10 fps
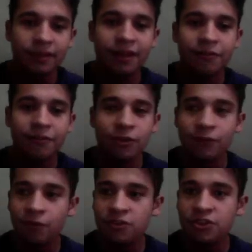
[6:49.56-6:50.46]
Now, for the
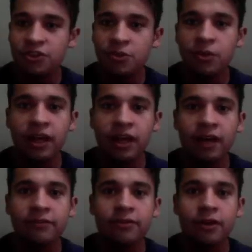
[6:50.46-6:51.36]
first two, we
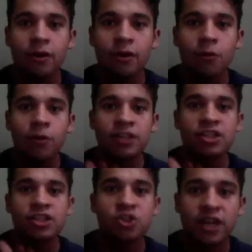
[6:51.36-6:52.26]
have what is
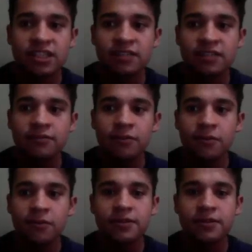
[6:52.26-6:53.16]
the transitive
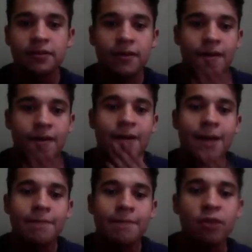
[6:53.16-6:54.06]
verbs.
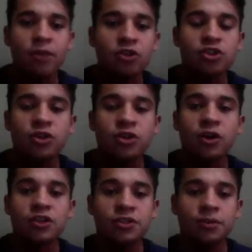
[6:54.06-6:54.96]
My mother took
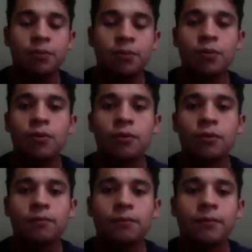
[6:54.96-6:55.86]
us to the
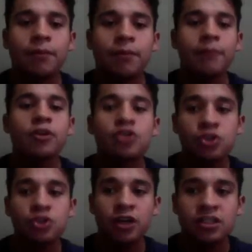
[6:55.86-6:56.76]
pool. My mother
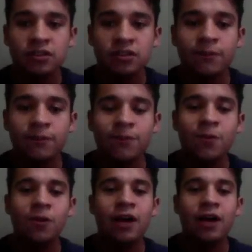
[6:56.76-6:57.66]
took us to the
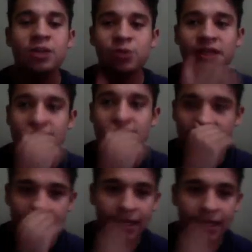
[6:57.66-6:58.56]
pool. As we can
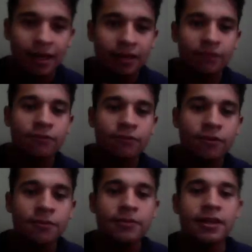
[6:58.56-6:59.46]
see, the
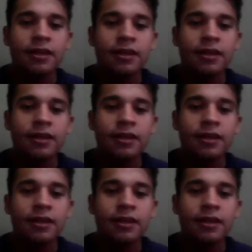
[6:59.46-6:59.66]
verb,